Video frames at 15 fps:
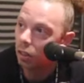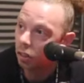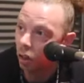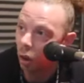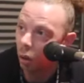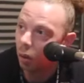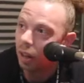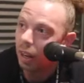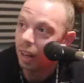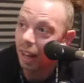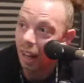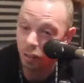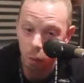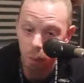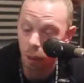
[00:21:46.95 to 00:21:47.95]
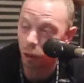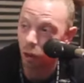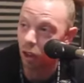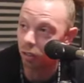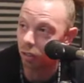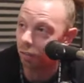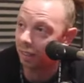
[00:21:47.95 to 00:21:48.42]
So it's a
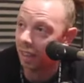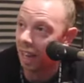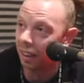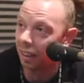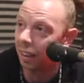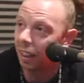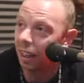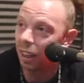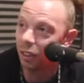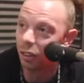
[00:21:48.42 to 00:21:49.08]
product of Kent.